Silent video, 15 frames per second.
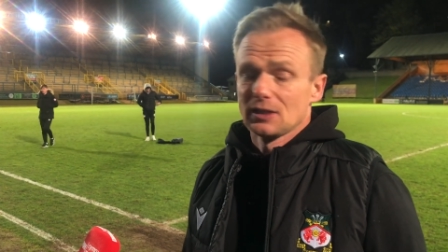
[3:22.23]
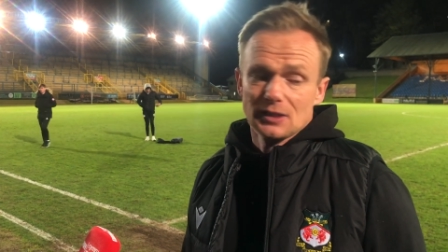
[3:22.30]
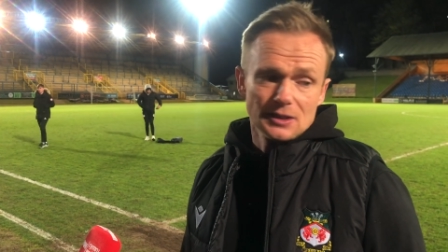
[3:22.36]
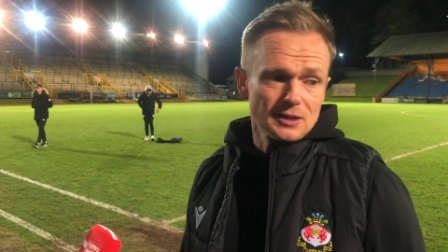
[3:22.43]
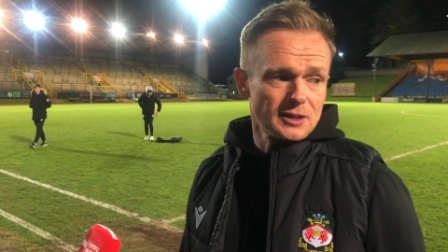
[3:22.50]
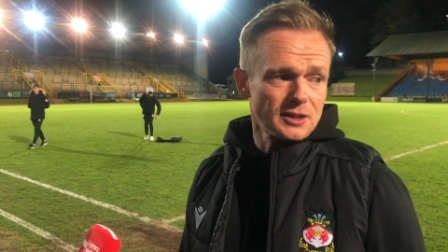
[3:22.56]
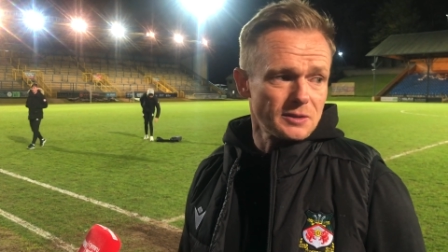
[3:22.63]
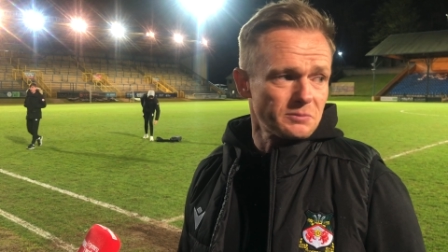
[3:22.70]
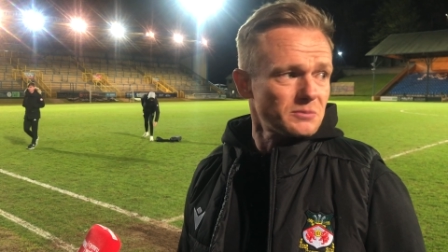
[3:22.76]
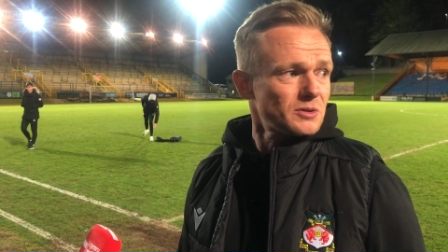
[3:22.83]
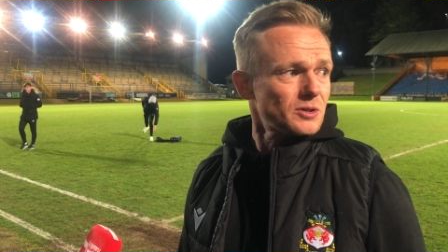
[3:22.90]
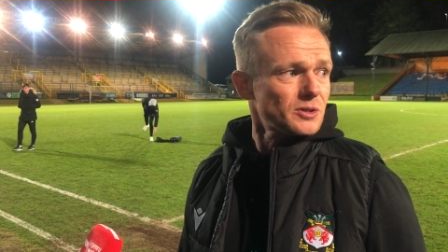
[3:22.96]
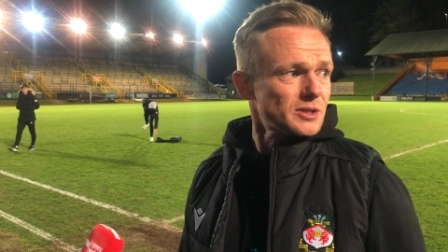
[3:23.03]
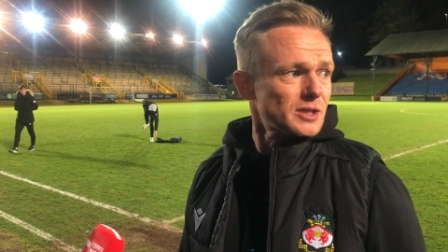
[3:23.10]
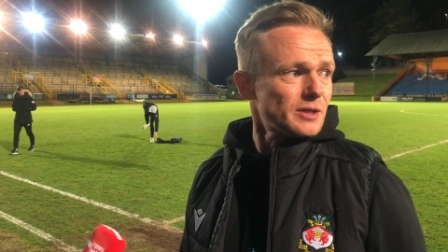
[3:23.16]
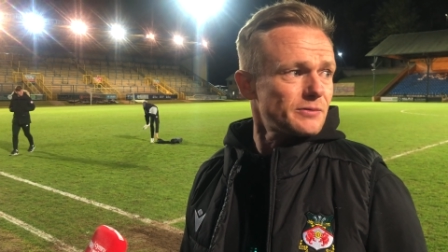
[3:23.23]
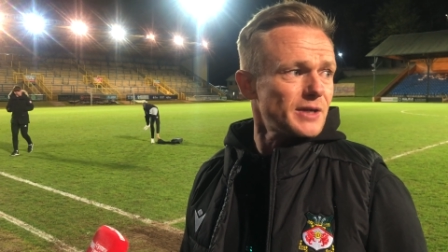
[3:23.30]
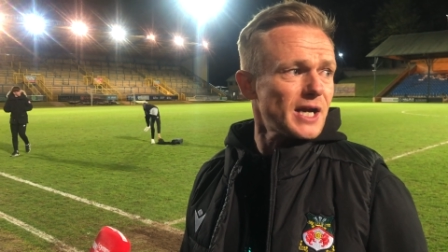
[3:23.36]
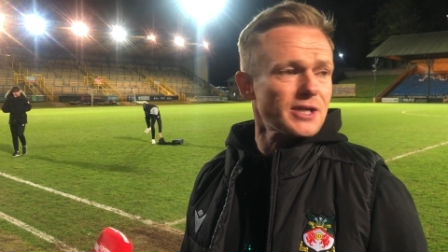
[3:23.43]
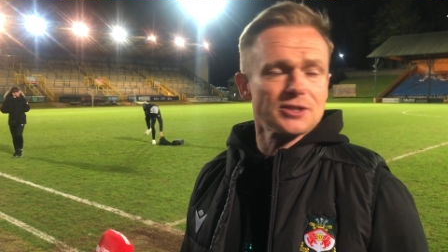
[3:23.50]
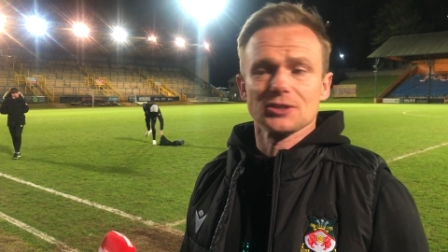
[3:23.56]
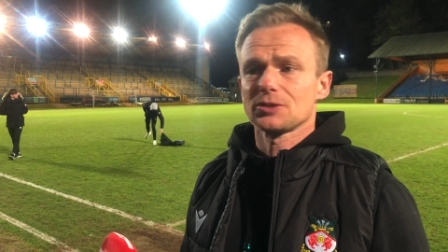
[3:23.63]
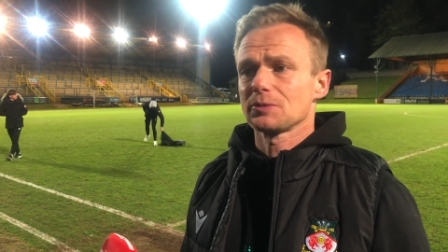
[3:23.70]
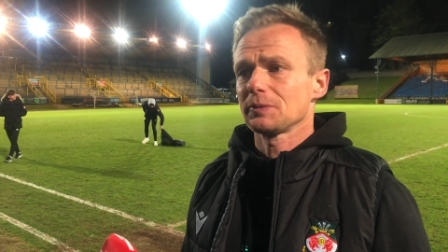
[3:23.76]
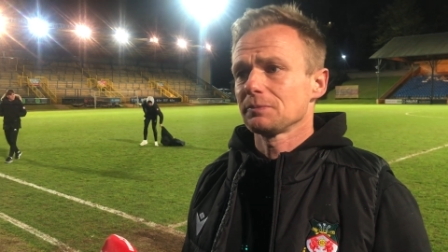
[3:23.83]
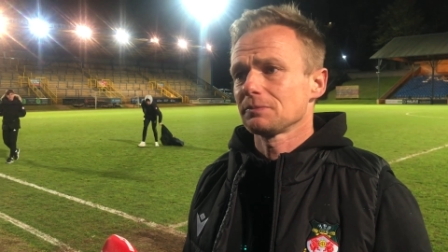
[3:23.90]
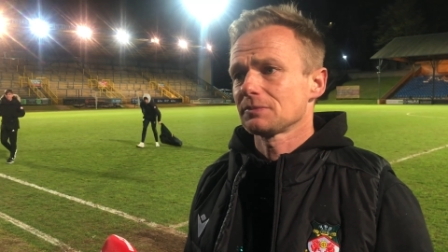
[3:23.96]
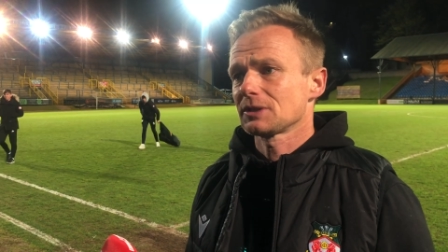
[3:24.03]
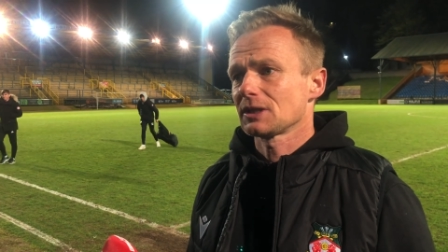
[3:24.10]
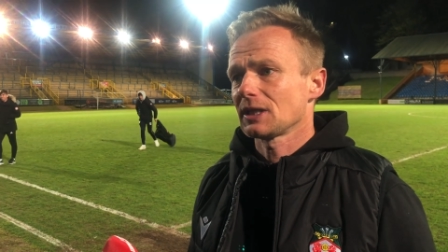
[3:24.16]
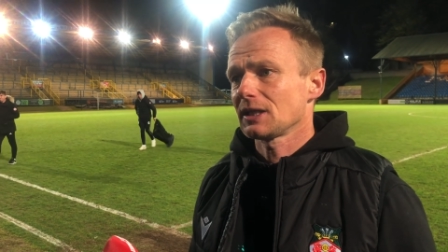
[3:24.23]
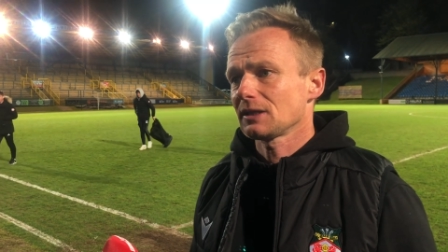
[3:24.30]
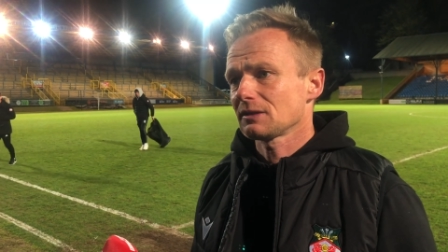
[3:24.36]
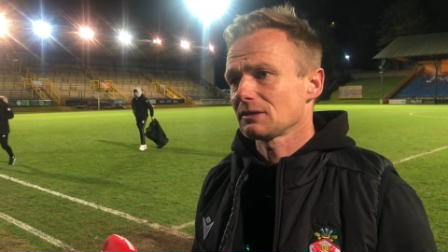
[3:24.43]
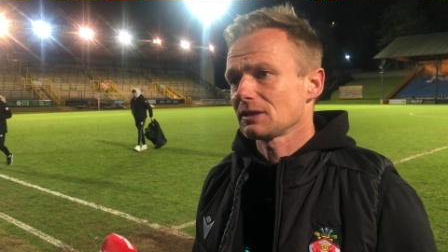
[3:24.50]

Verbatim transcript: Um, as long as there's no reaction to him today,